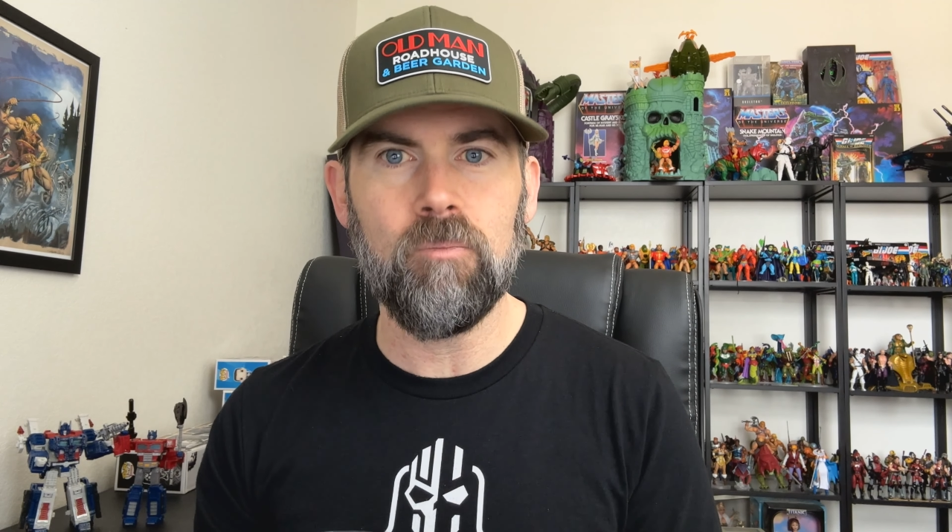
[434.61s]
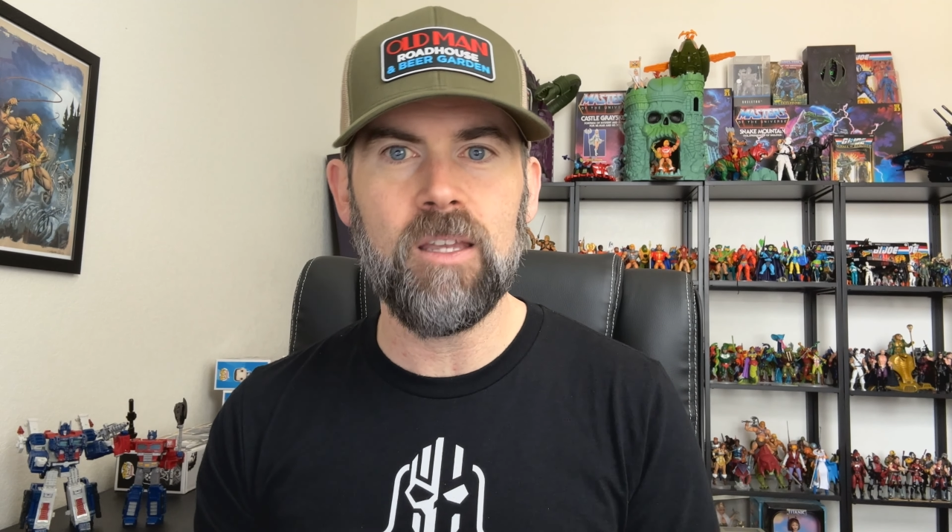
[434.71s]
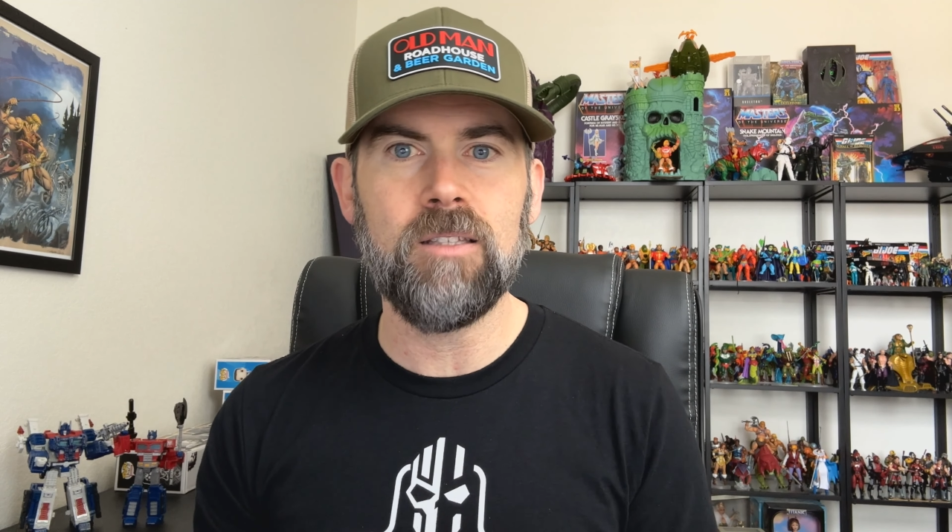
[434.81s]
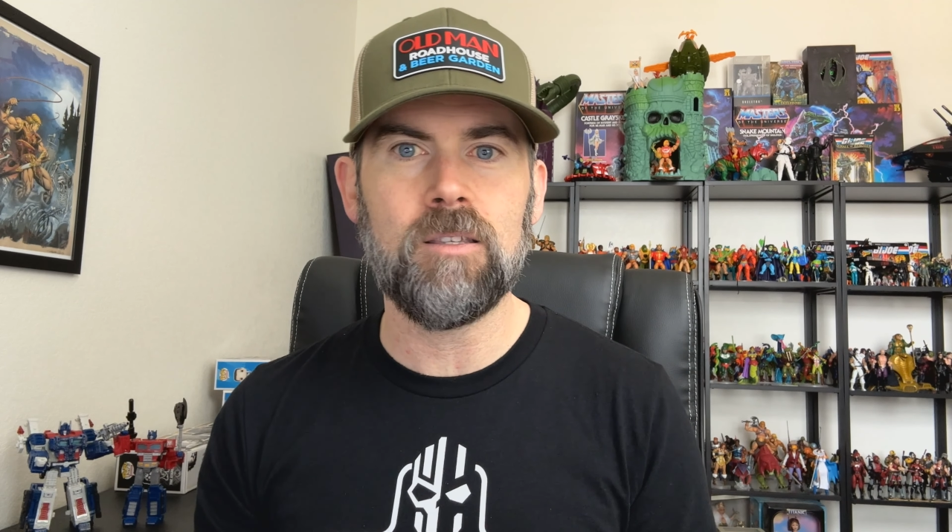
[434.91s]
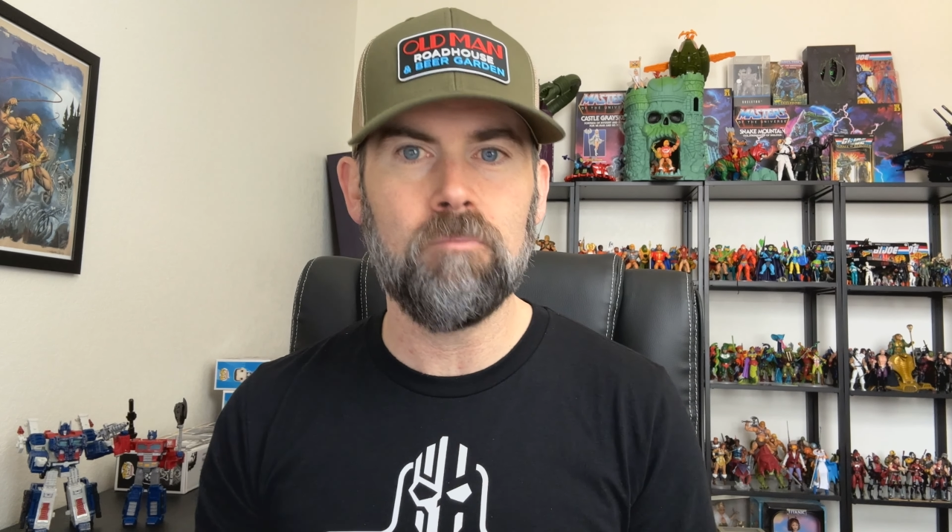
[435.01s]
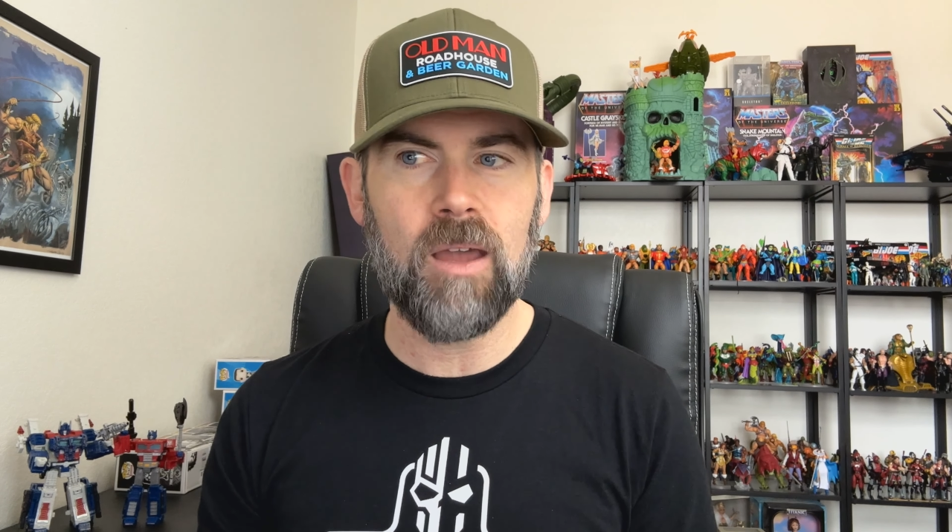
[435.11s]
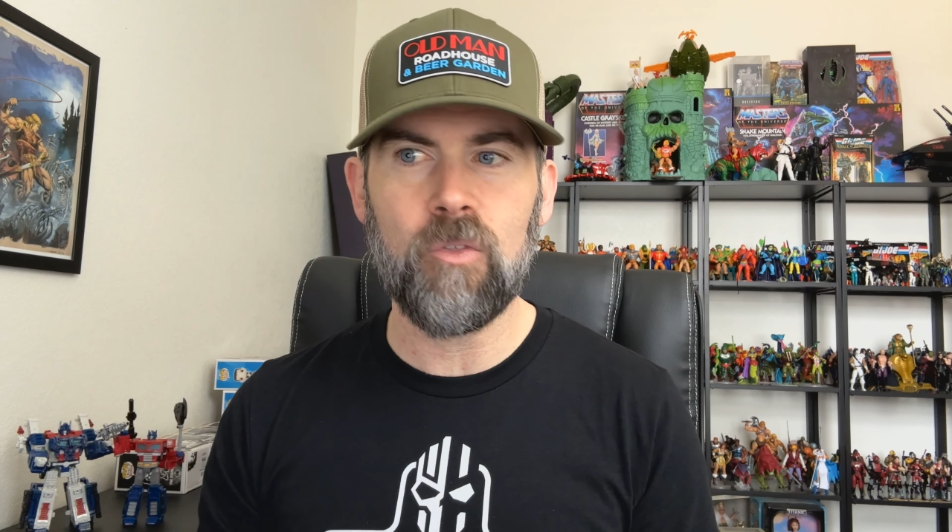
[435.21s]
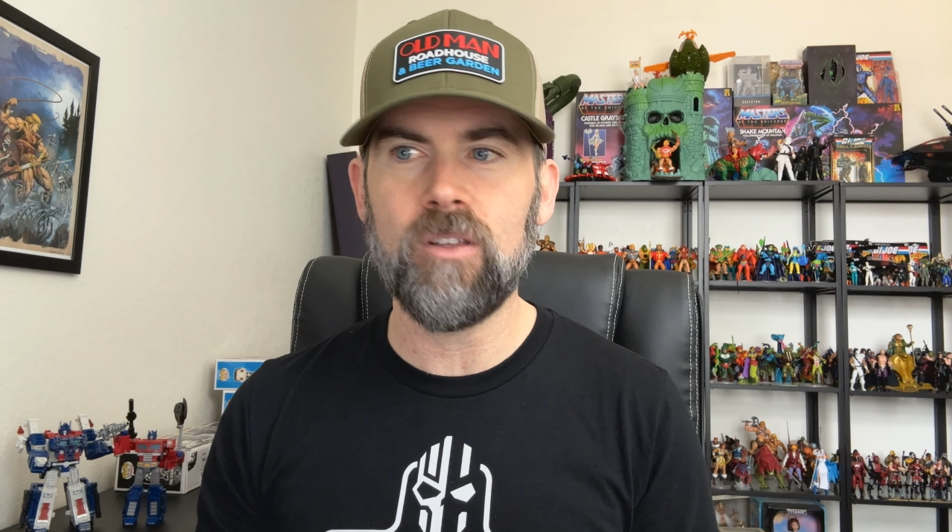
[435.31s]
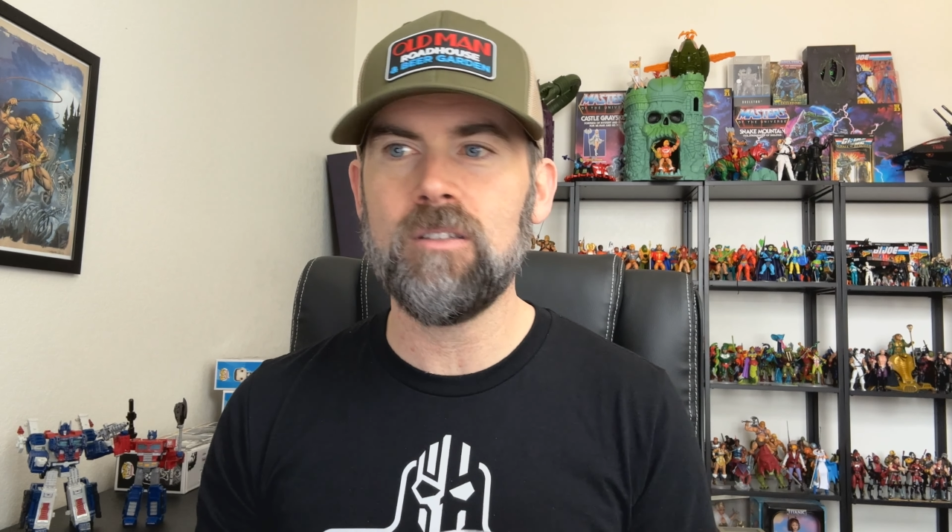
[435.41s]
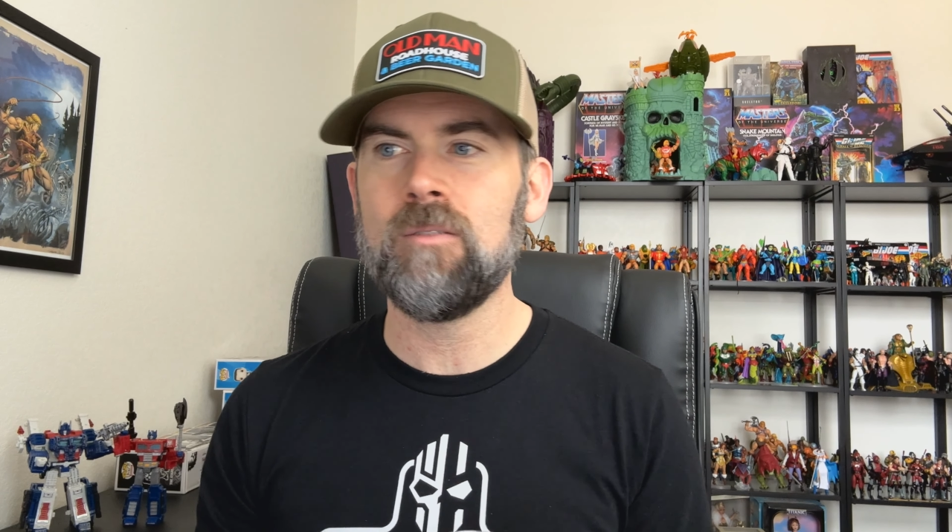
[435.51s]
means and
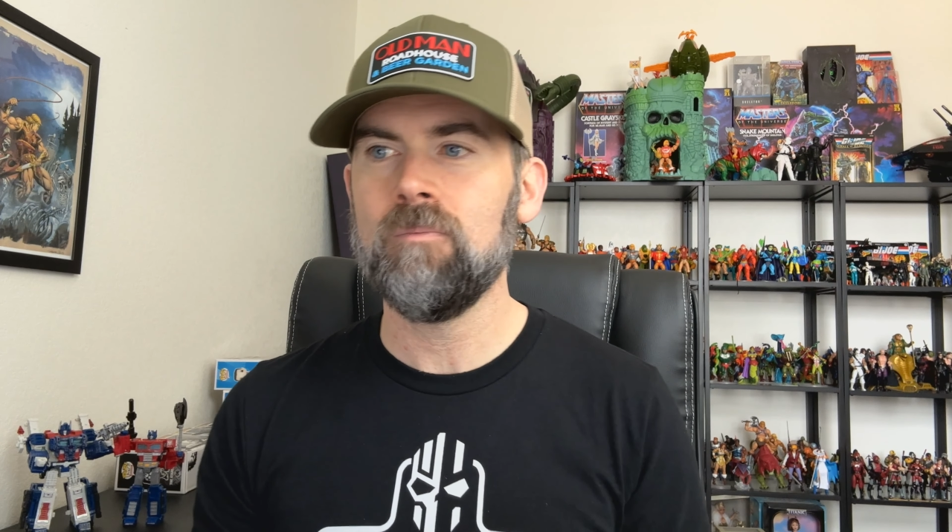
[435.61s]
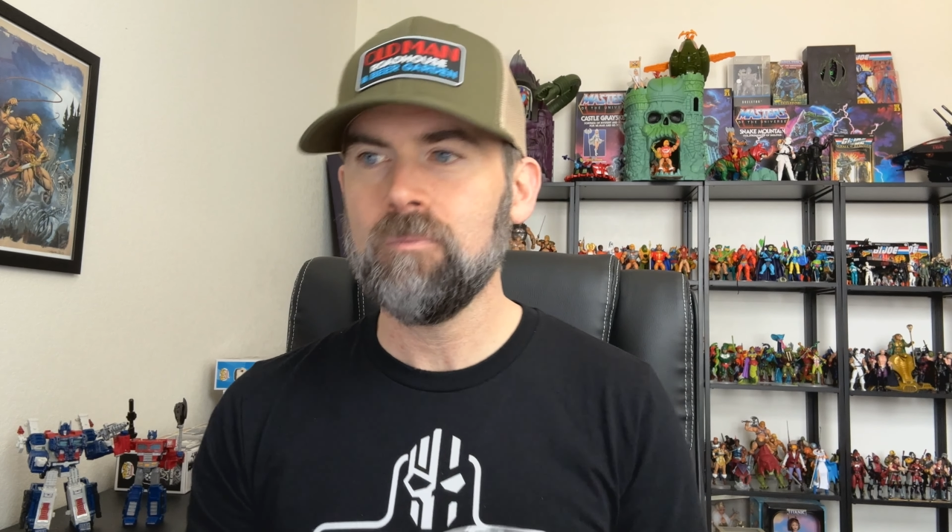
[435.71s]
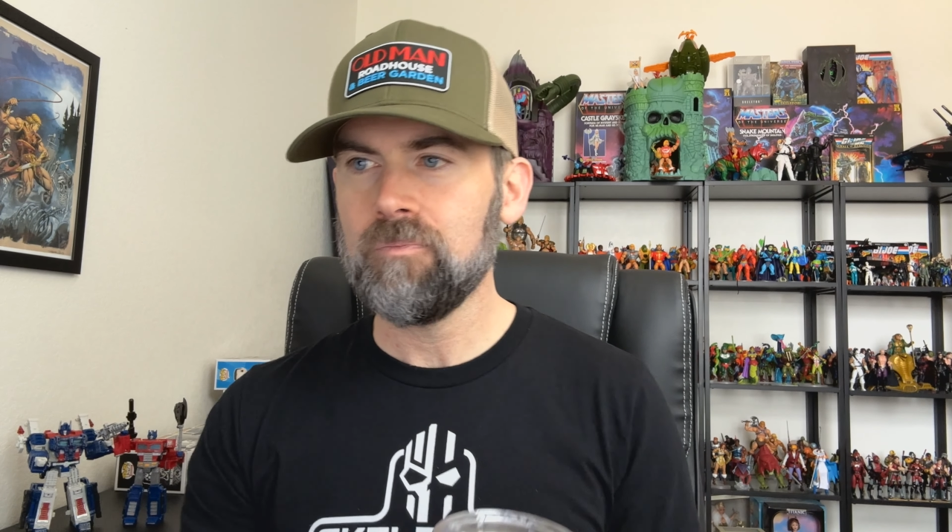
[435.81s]
methods.